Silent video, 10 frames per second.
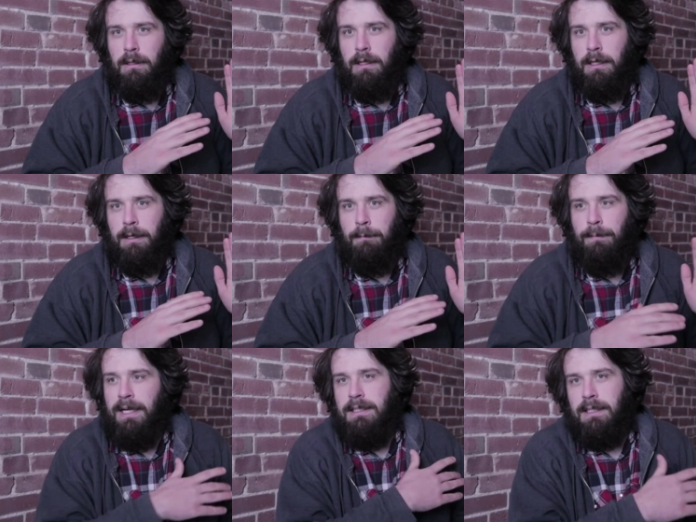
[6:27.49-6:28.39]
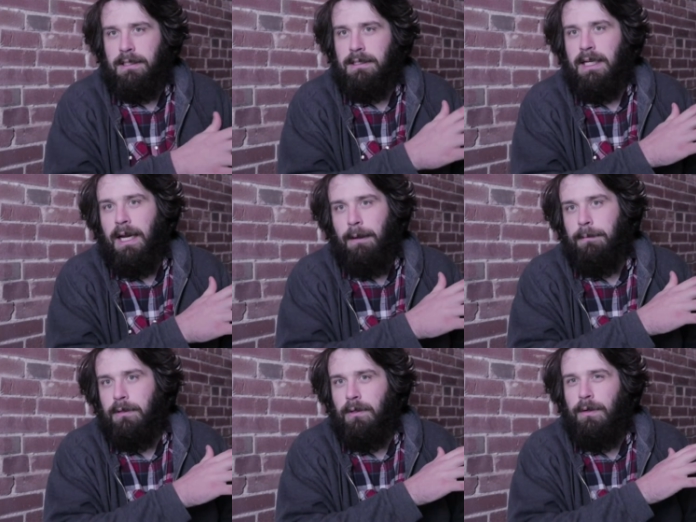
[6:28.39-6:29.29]
the basic
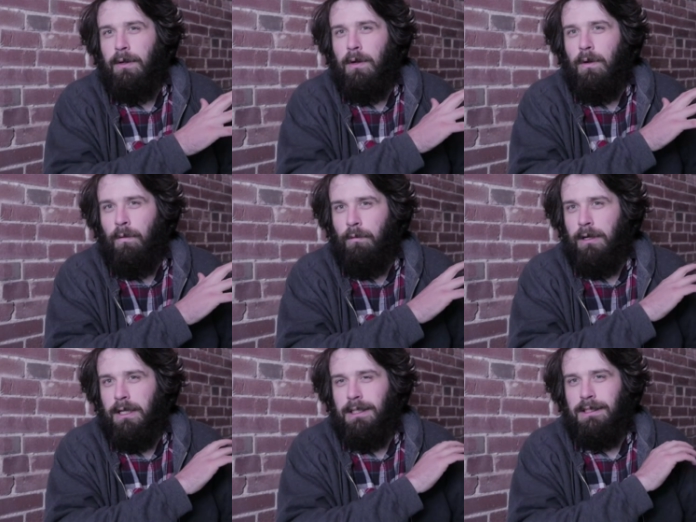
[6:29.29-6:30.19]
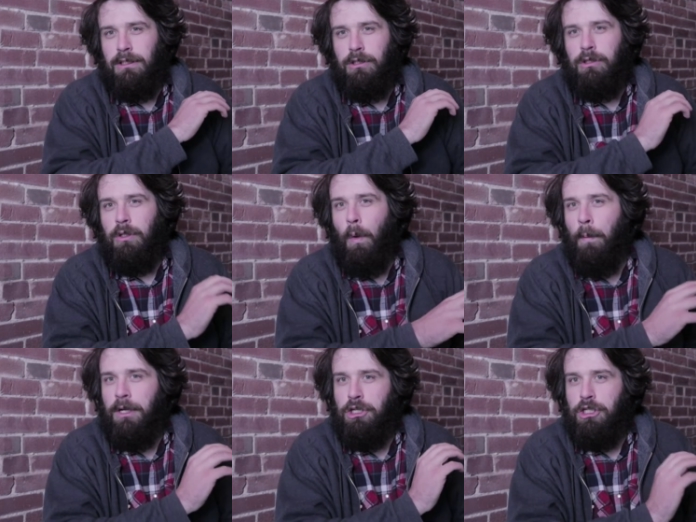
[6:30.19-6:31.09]
stamp was
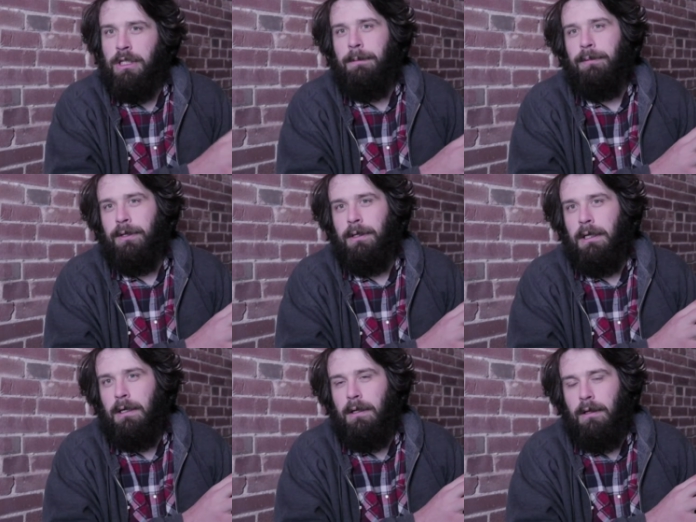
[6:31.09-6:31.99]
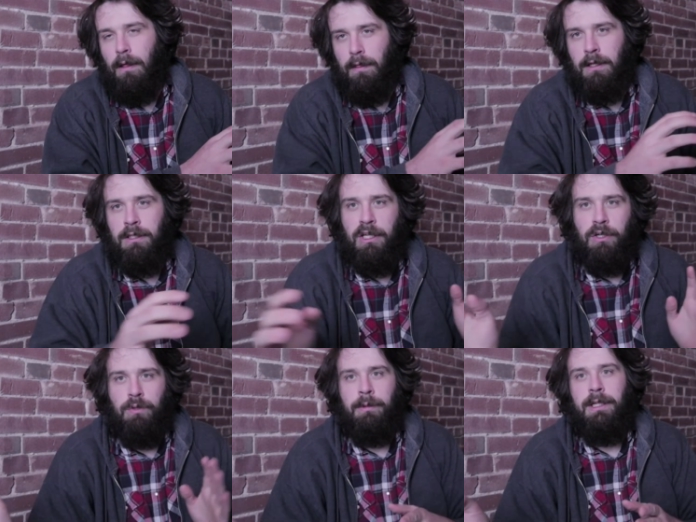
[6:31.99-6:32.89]
so much cheaper than the
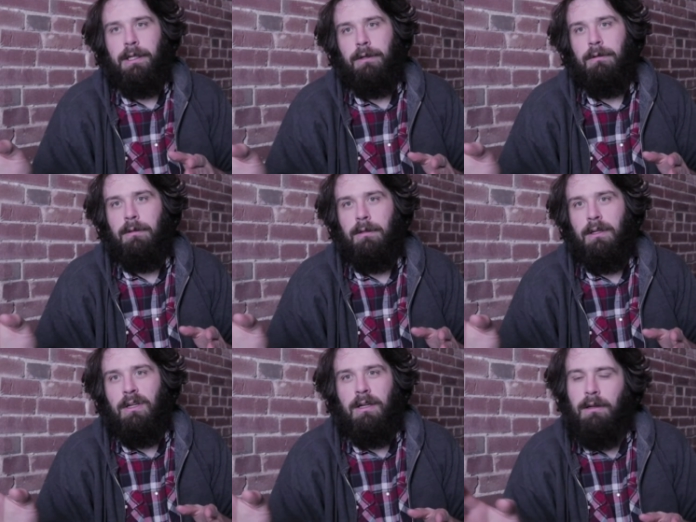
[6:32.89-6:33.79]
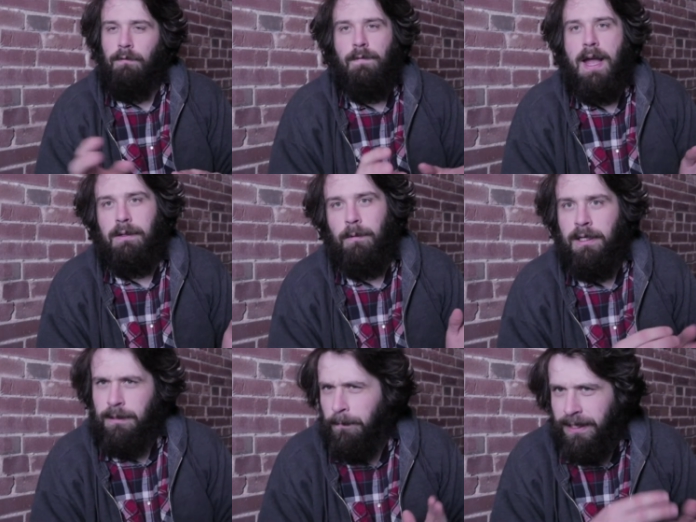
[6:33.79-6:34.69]
Arduino. And in fact,
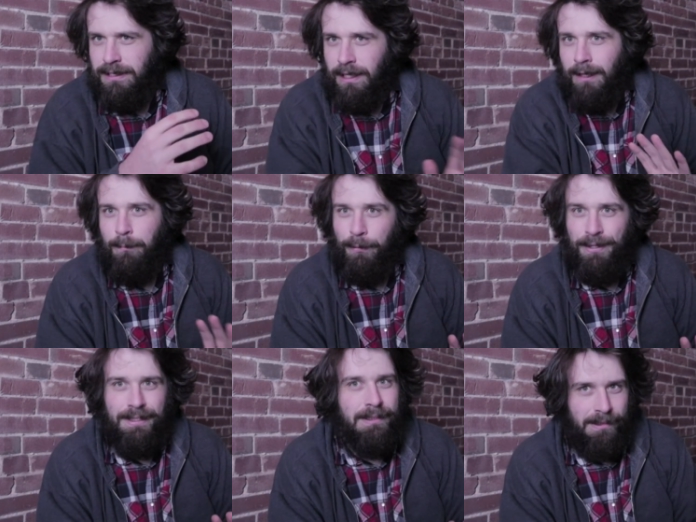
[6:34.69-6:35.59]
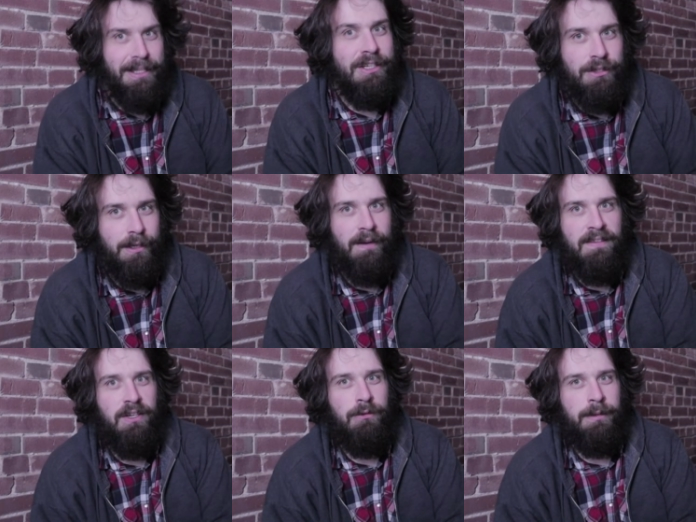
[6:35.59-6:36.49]
one of the big selling points initially
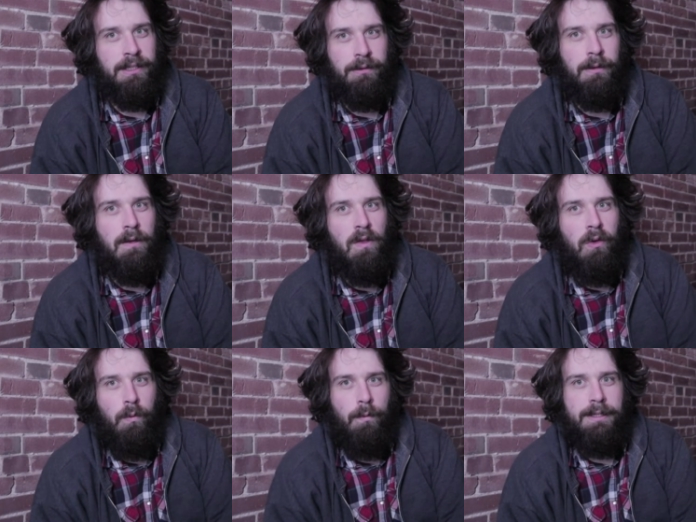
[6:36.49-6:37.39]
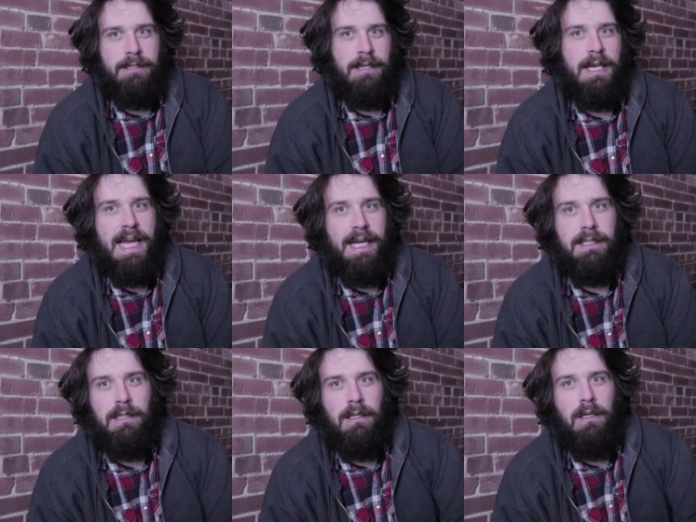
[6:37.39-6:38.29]
of the Arduino was
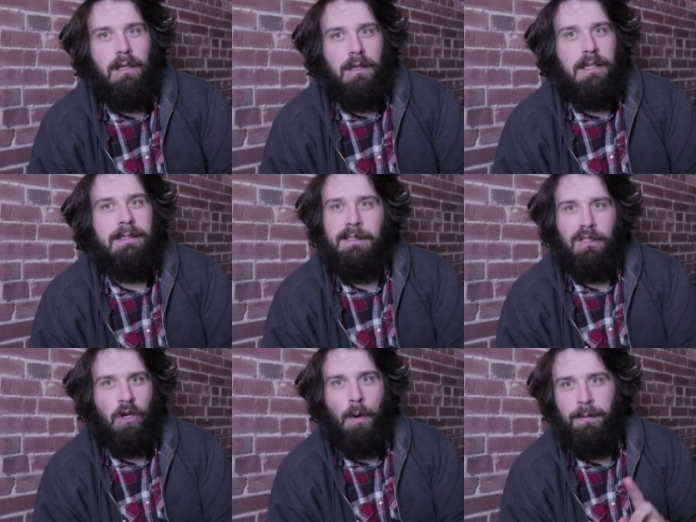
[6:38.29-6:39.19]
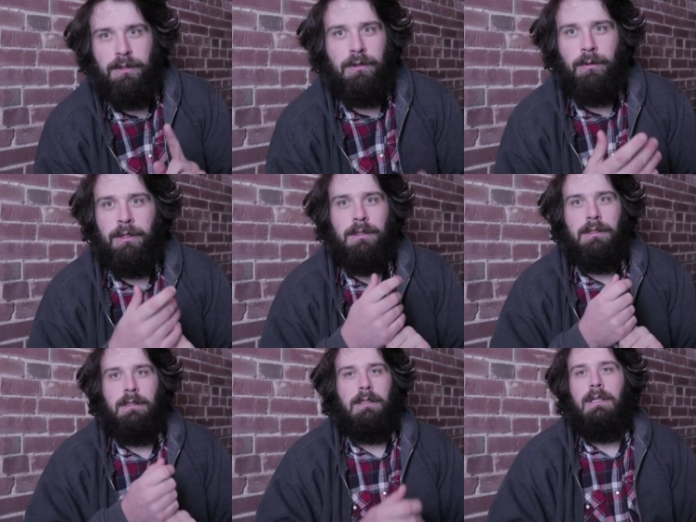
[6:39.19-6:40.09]
that this is open
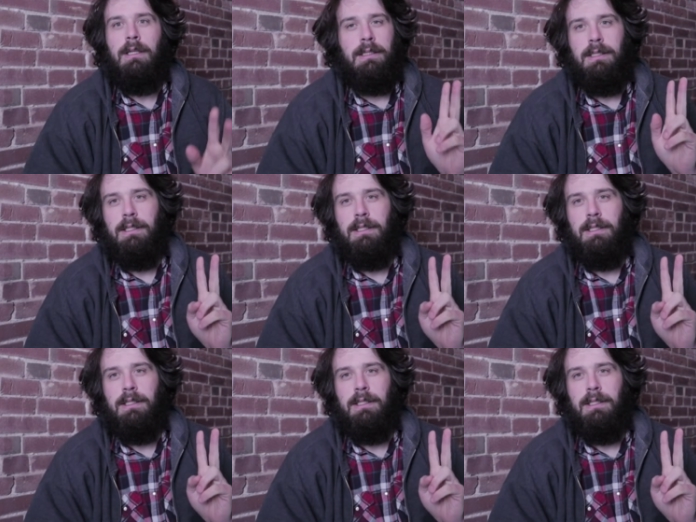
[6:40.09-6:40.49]
source, this